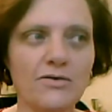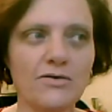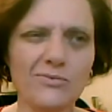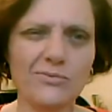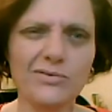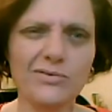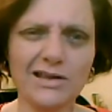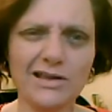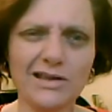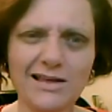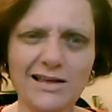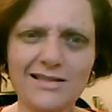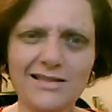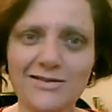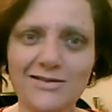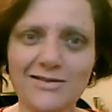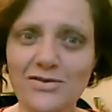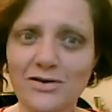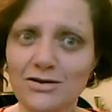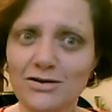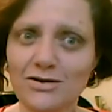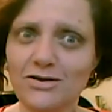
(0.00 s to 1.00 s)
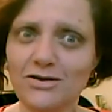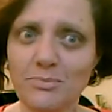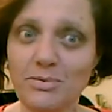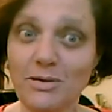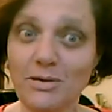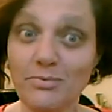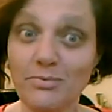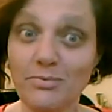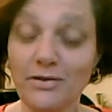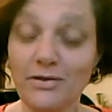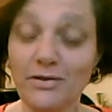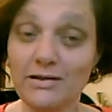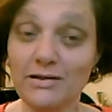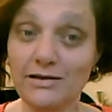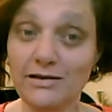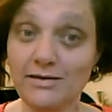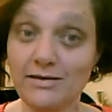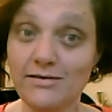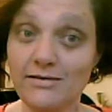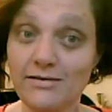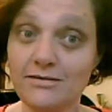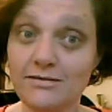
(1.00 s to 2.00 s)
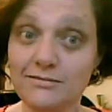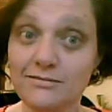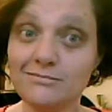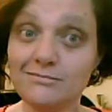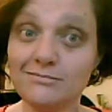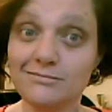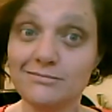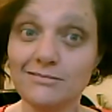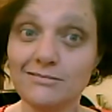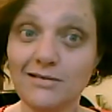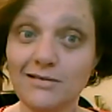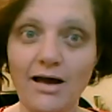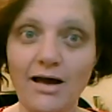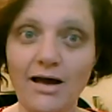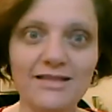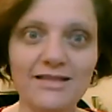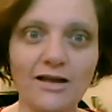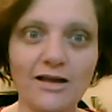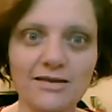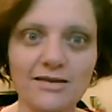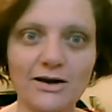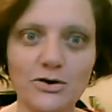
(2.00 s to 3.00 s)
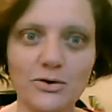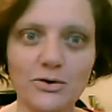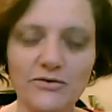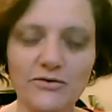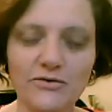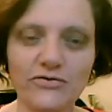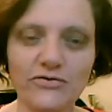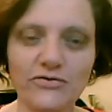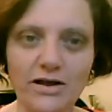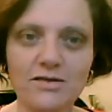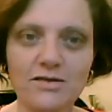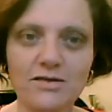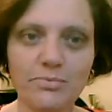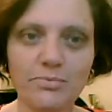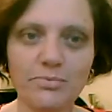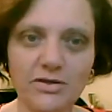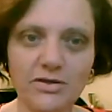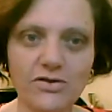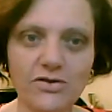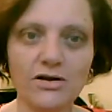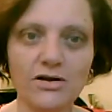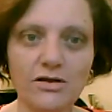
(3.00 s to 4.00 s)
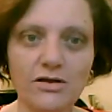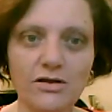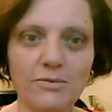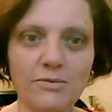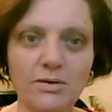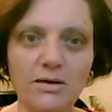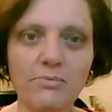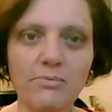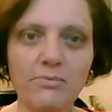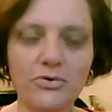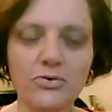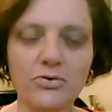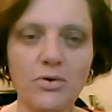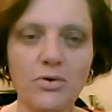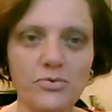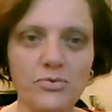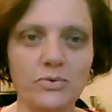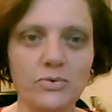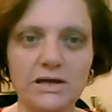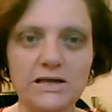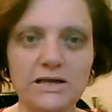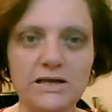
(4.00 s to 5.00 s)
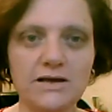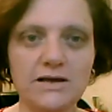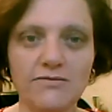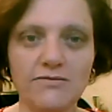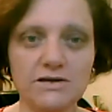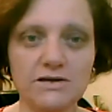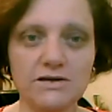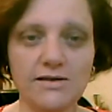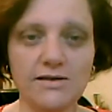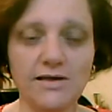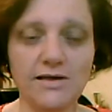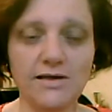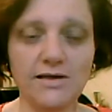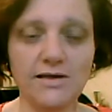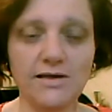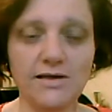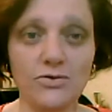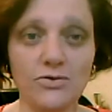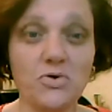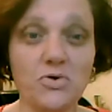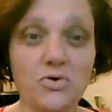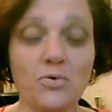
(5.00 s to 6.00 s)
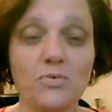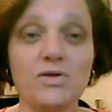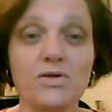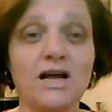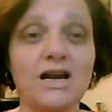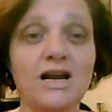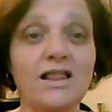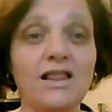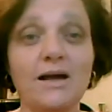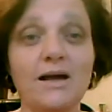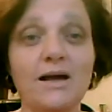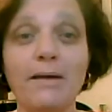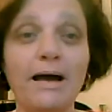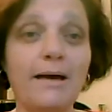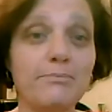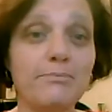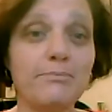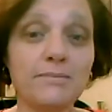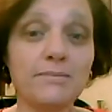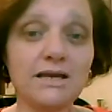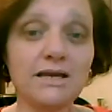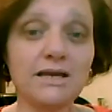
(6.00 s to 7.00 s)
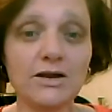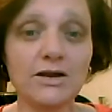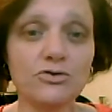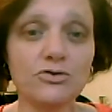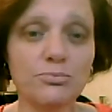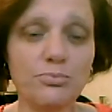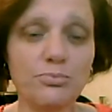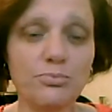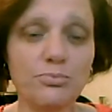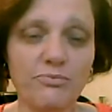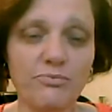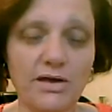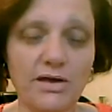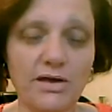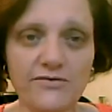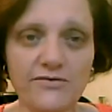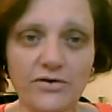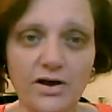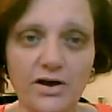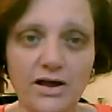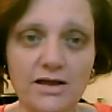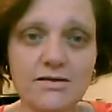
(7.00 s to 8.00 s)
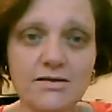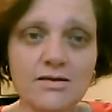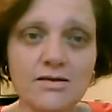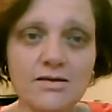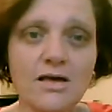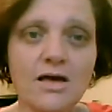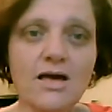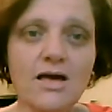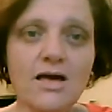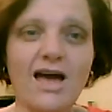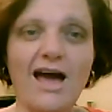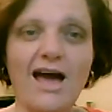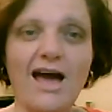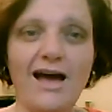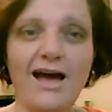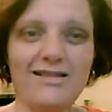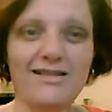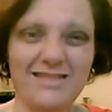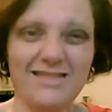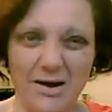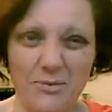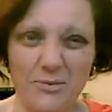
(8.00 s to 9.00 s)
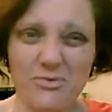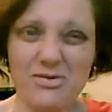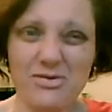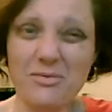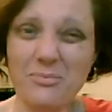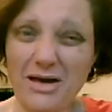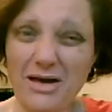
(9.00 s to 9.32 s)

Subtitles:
really, there's not a lot of people on that list. Not that I don't have friends, but there's not a lot of people who I was willing to give a discount to. So it was kind of like my immediate group of best friends. And that was